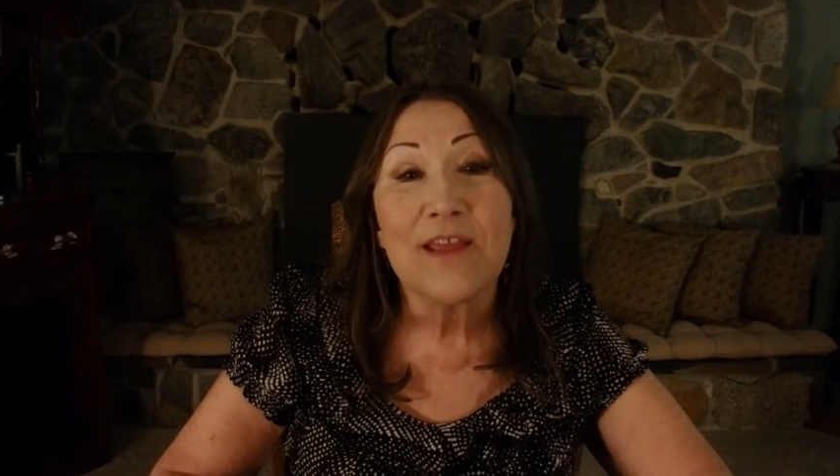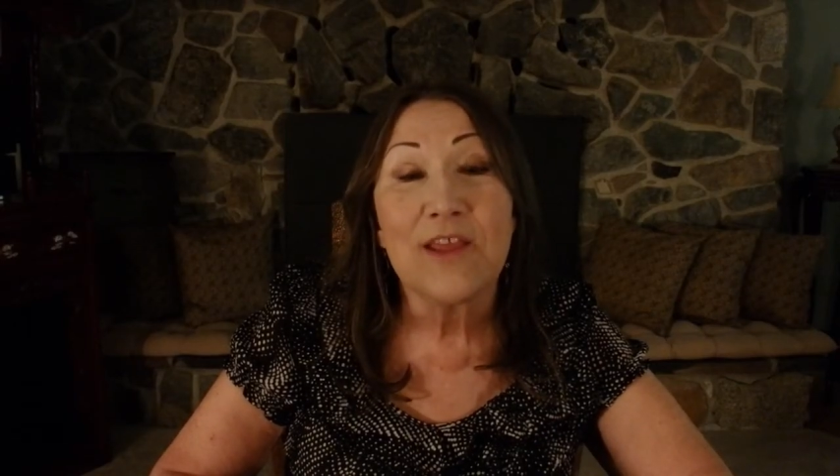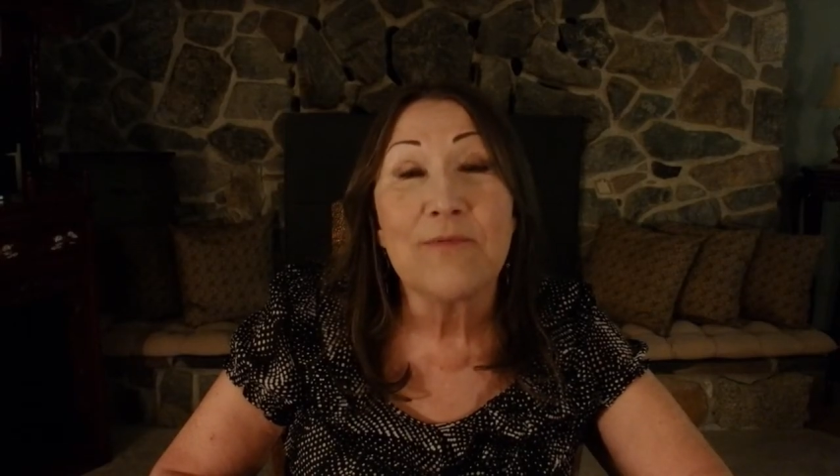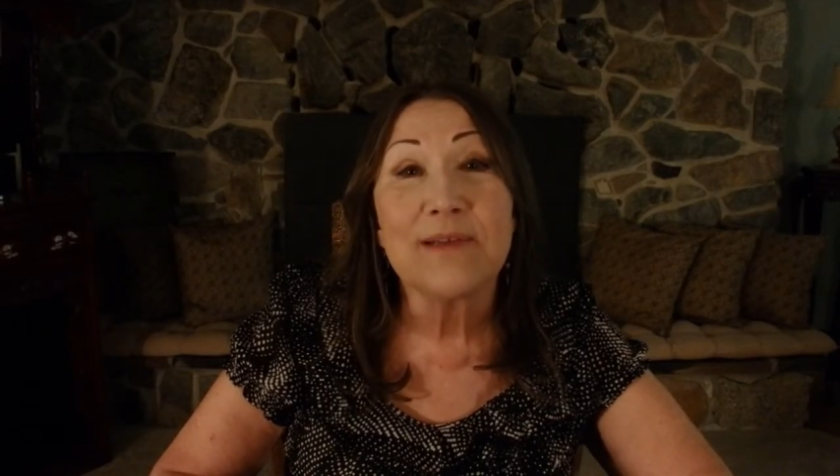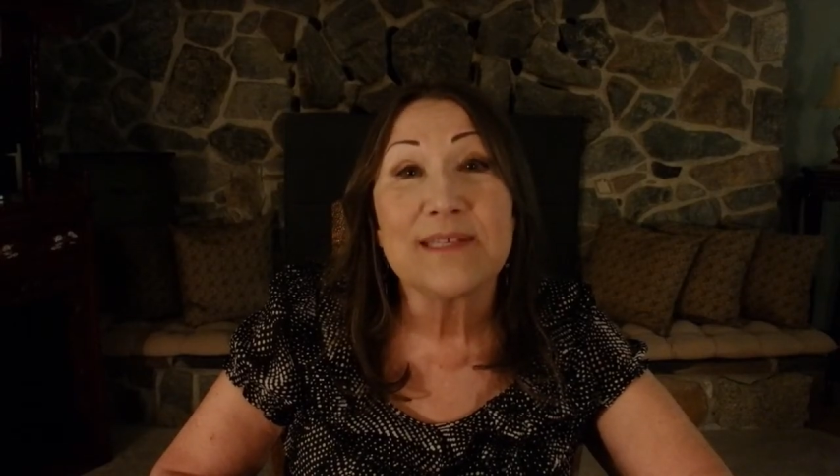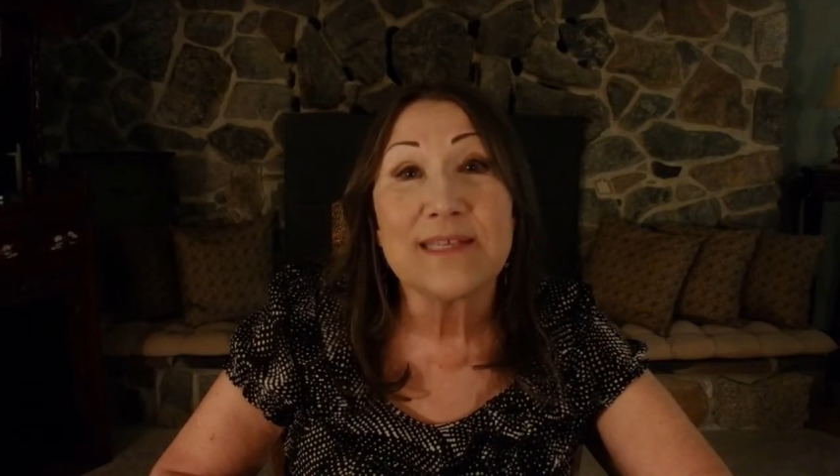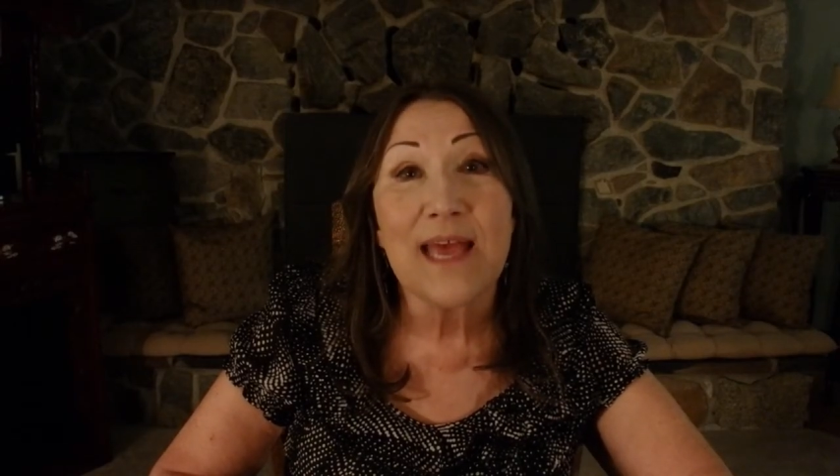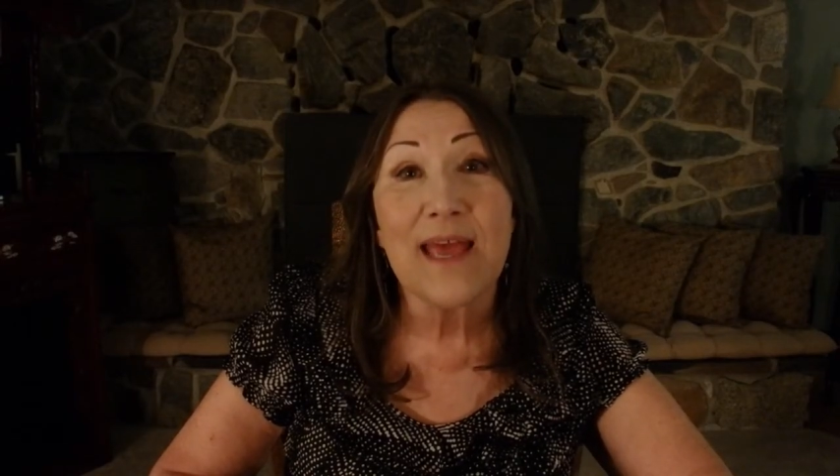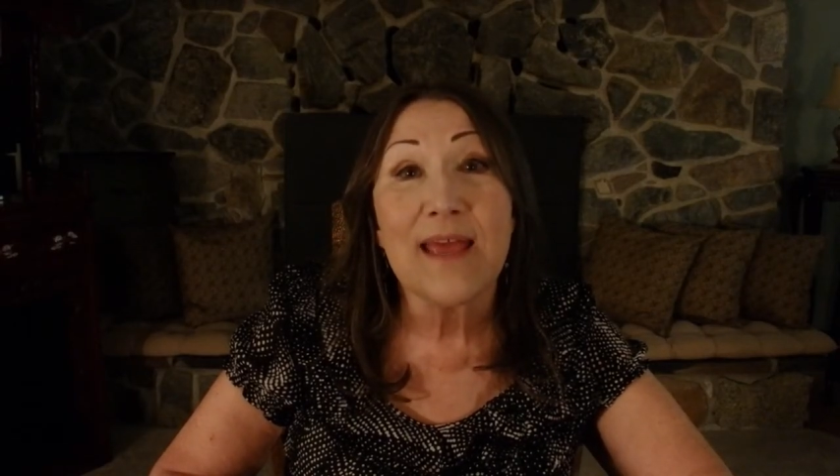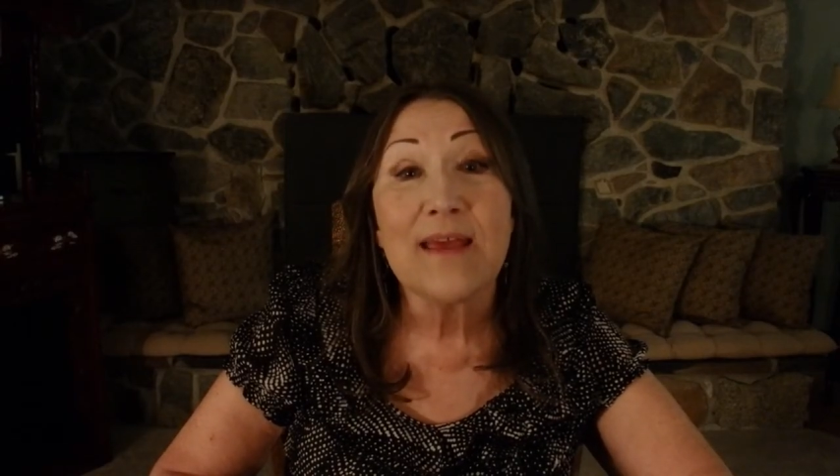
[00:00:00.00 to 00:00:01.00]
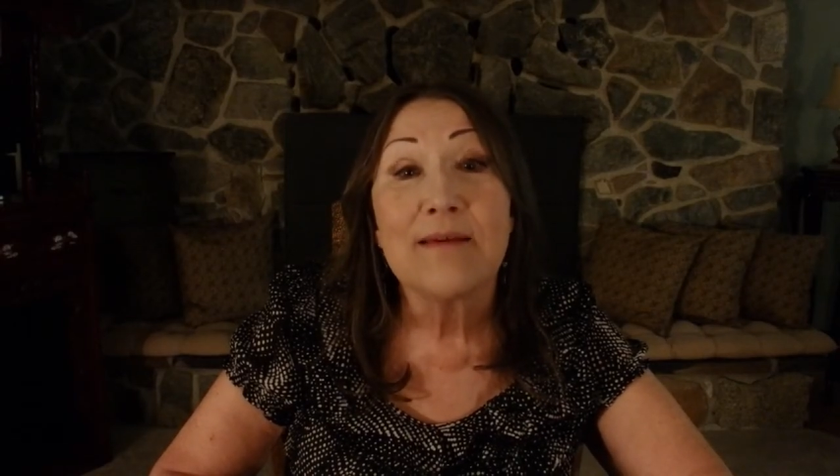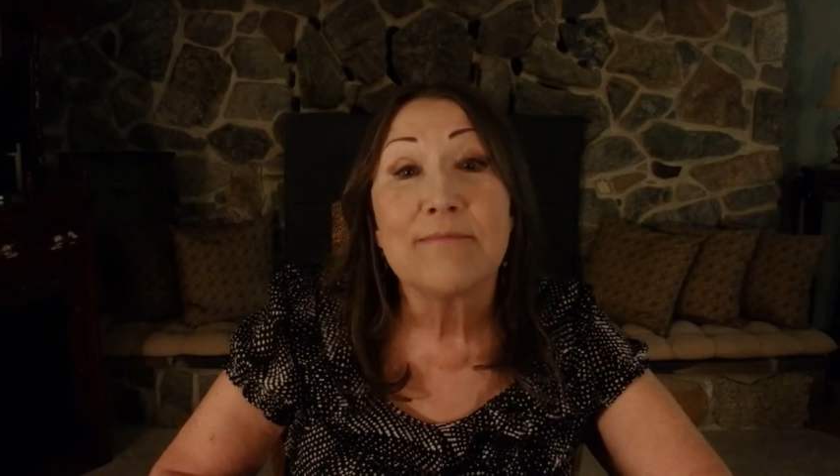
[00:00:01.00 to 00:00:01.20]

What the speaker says: you would say